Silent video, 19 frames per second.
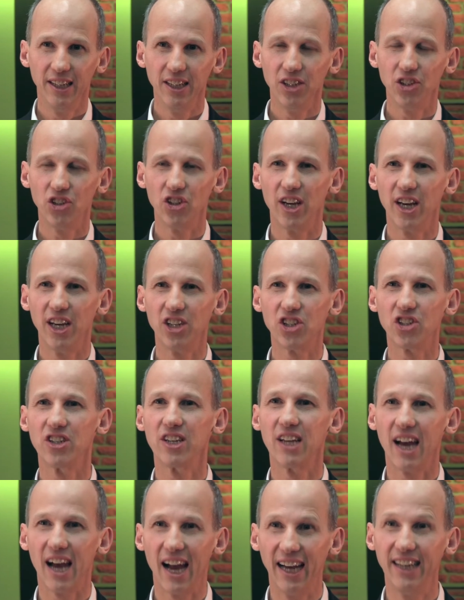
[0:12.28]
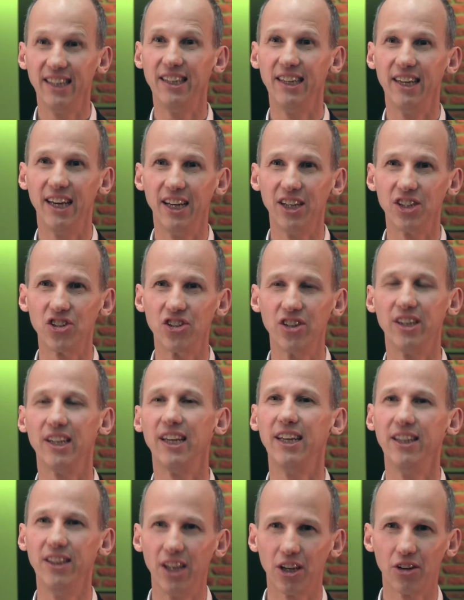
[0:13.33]
initiation, ideation,
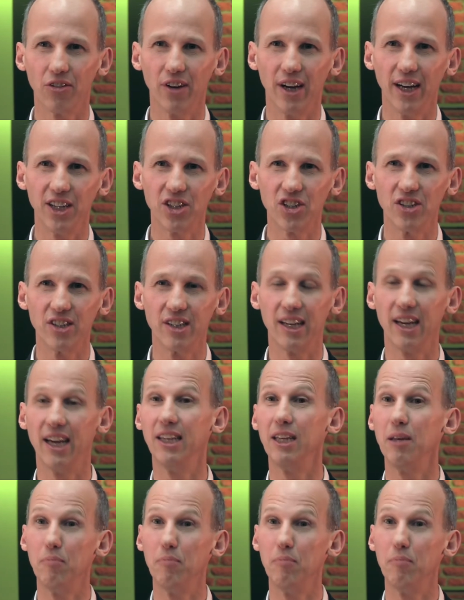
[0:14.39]
integration, and